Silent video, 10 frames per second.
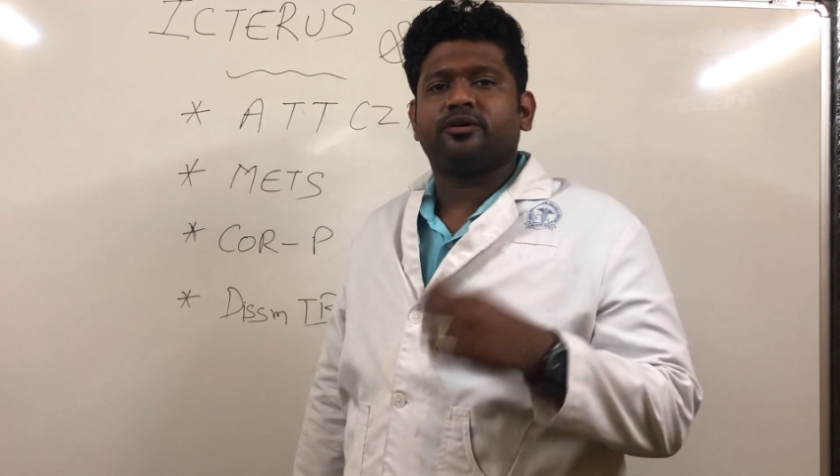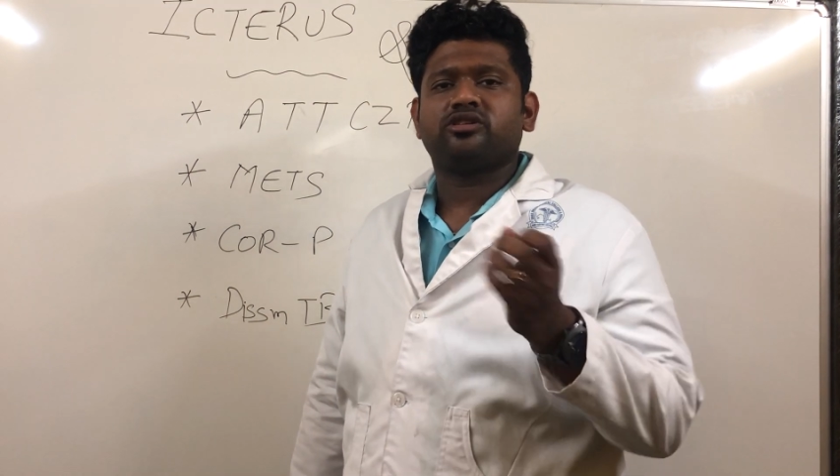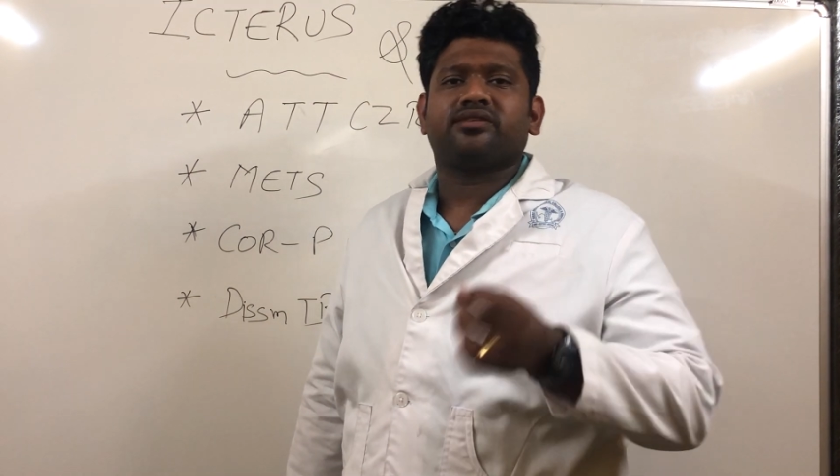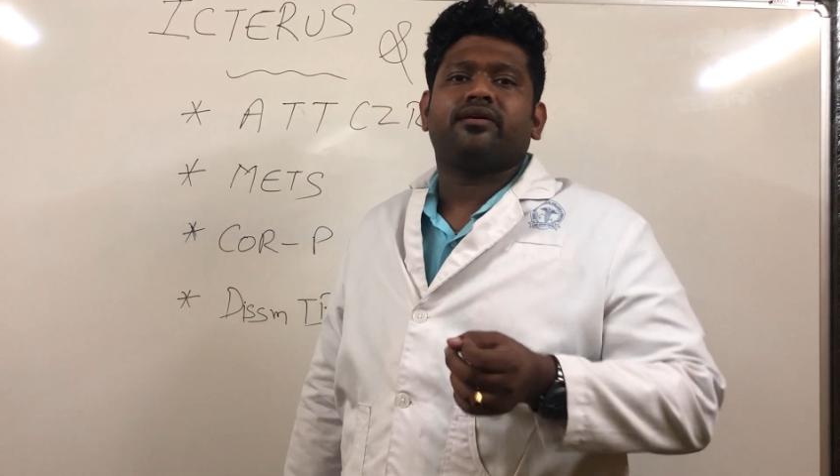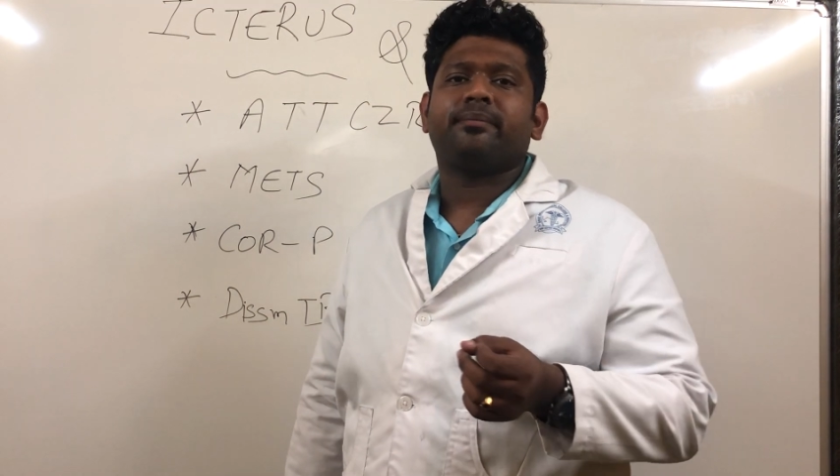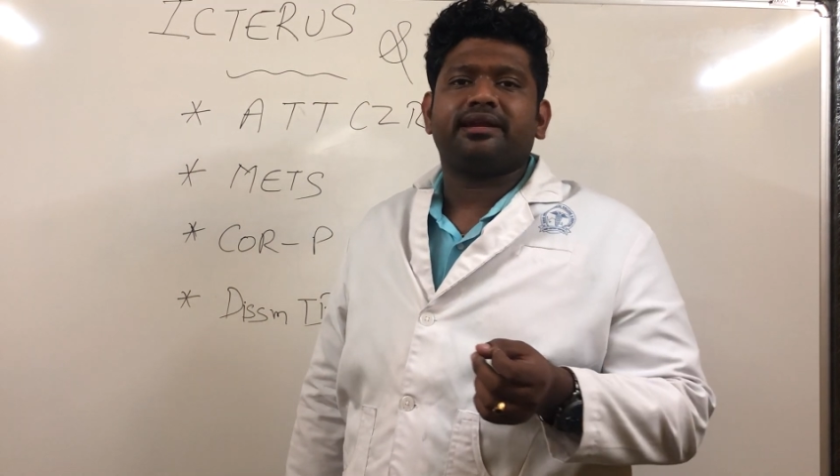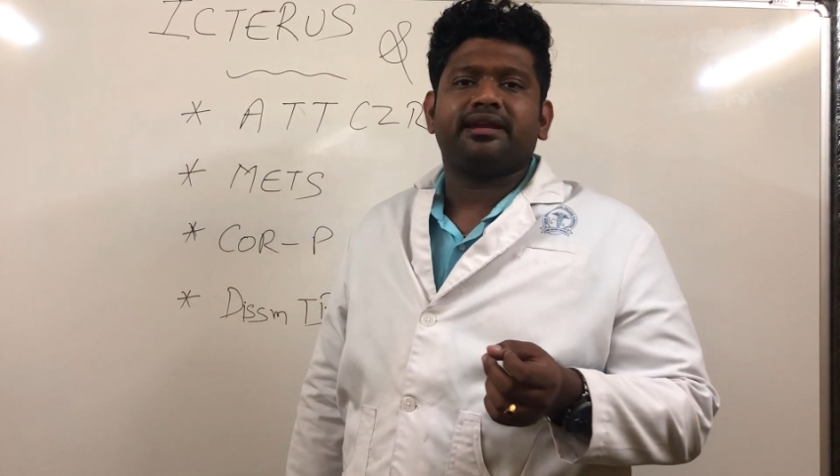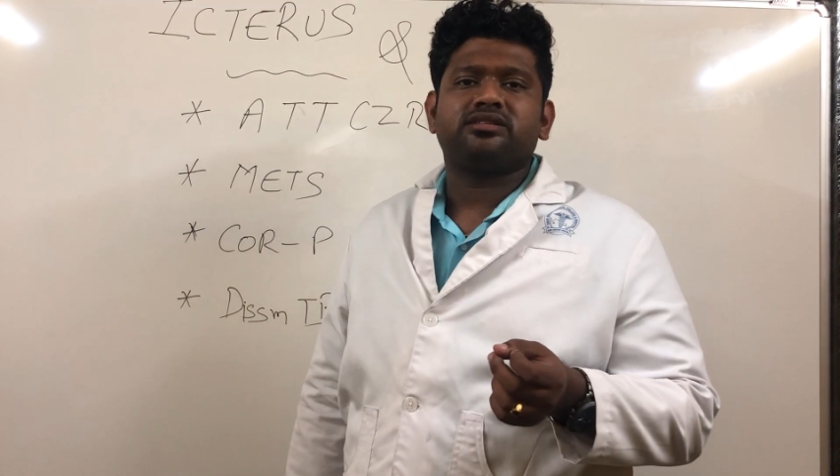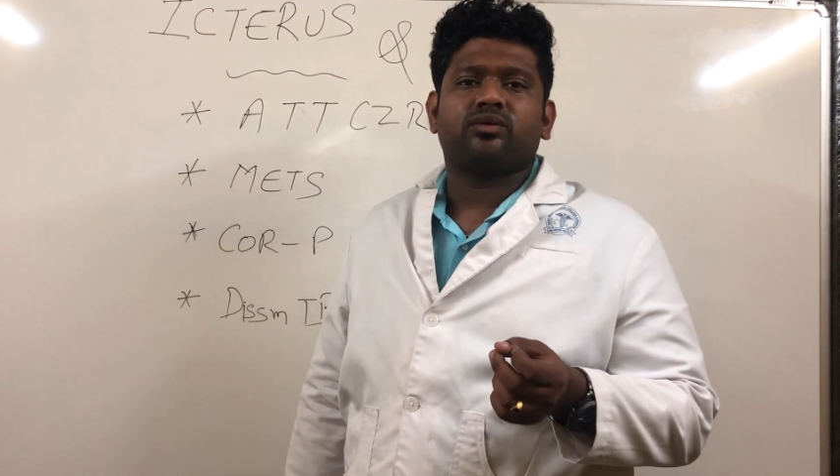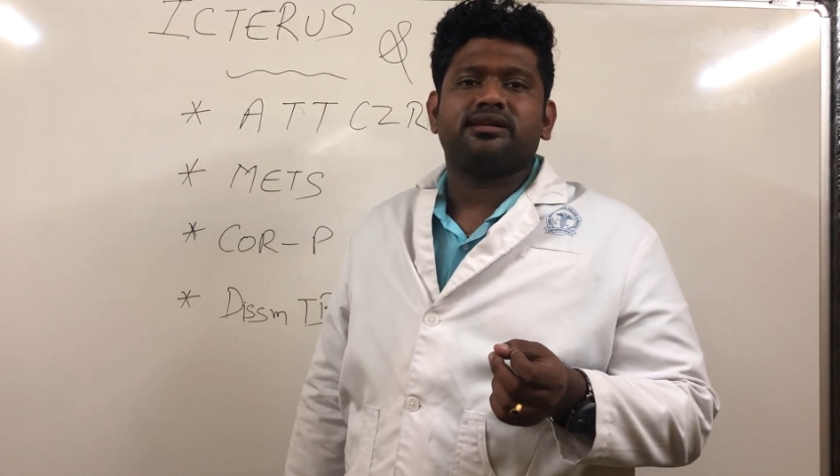Because of
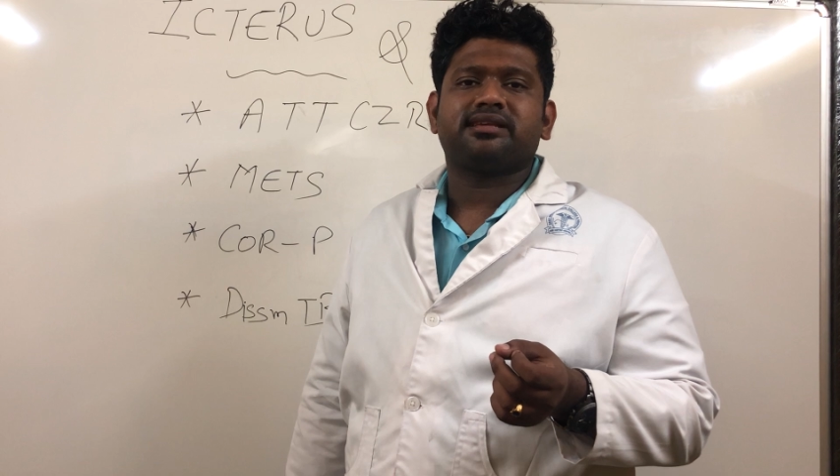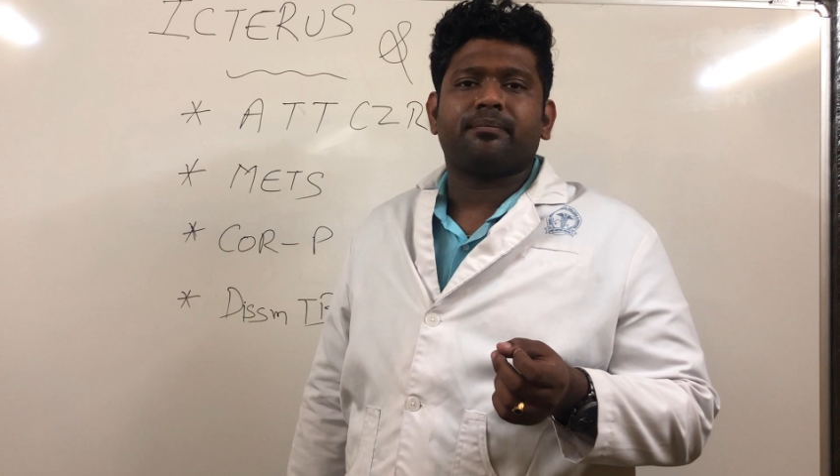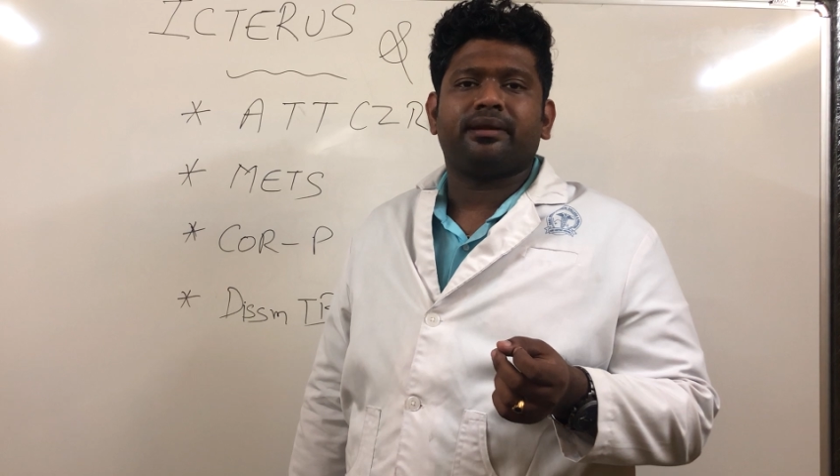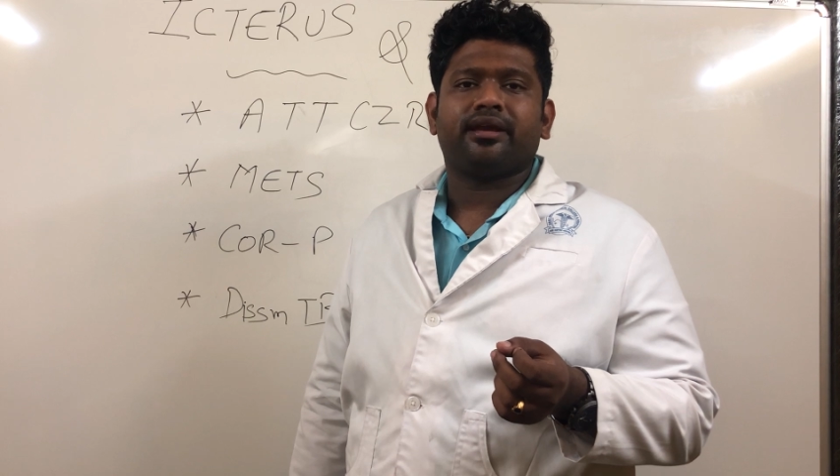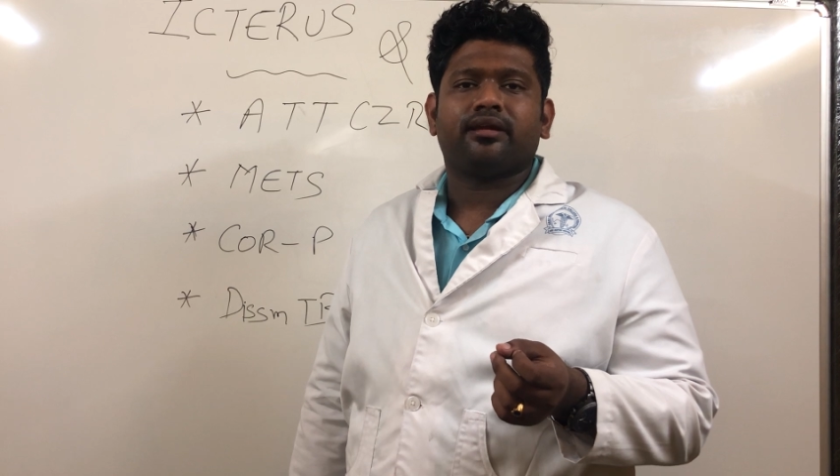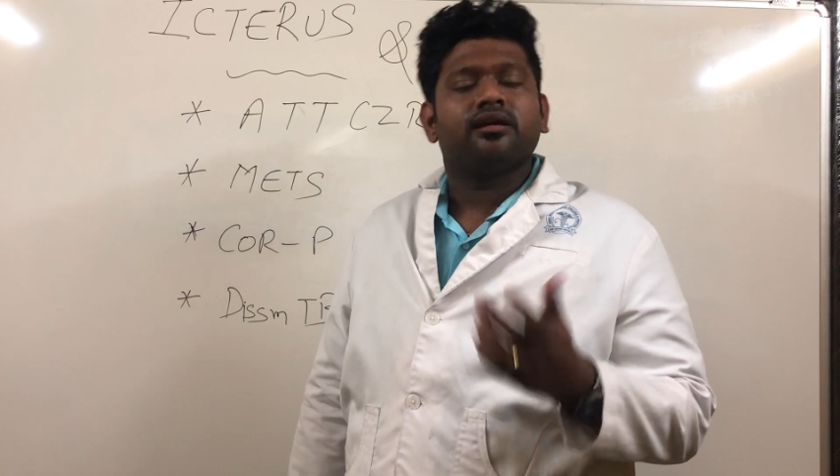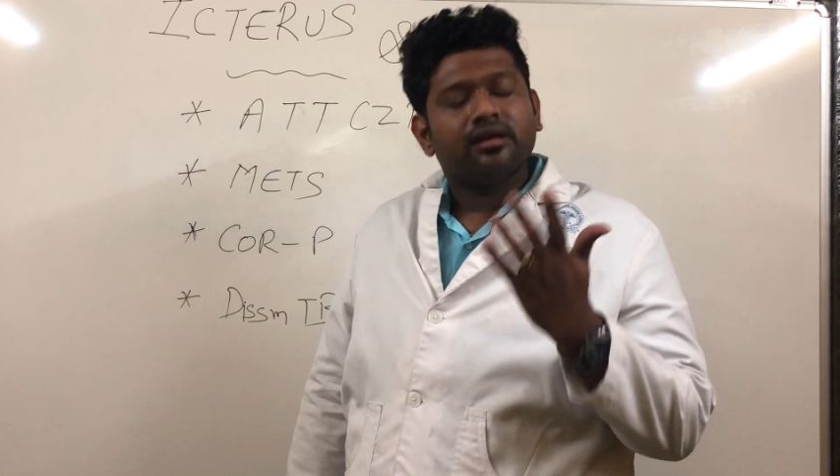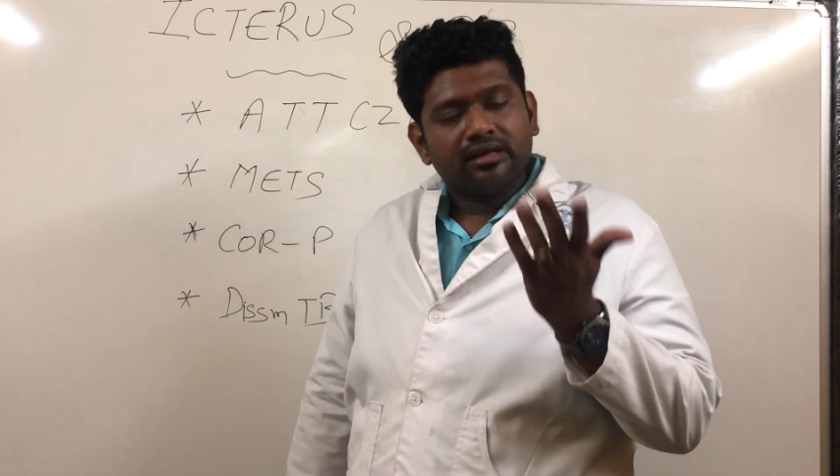hepatitis, what is happening?